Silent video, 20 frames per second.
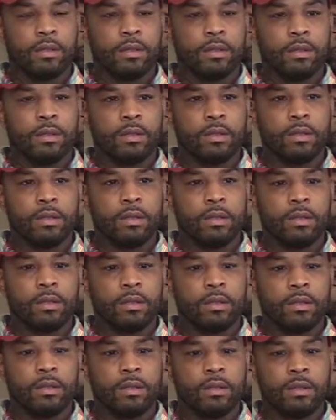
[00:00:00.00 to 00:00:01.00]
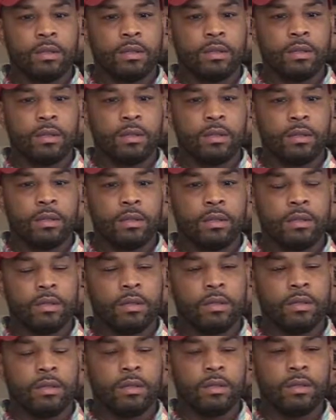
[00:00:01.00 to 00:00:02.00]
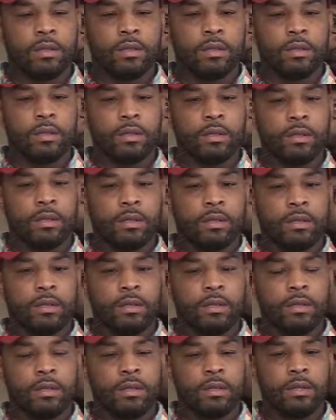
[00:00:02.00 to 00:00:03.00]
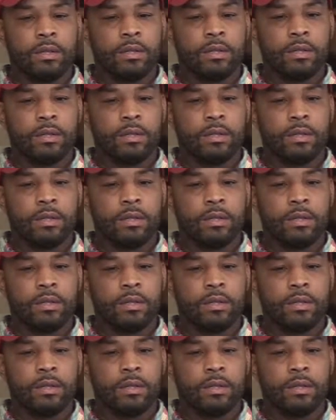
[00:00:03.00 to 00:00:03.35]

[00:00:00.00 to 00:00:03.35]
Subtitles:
[no speech]